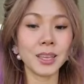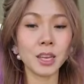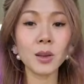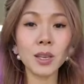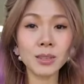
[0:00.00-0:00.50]

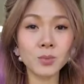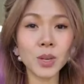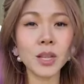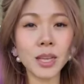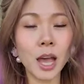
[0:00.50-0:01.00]
you know, it
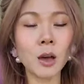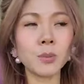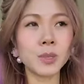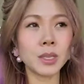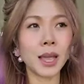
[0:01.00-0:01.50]
really
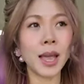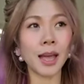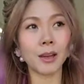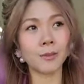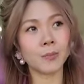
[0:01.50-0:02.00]
helps to
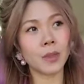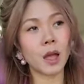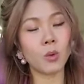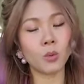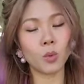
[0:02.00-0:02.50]
have
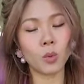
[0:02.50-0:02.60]
a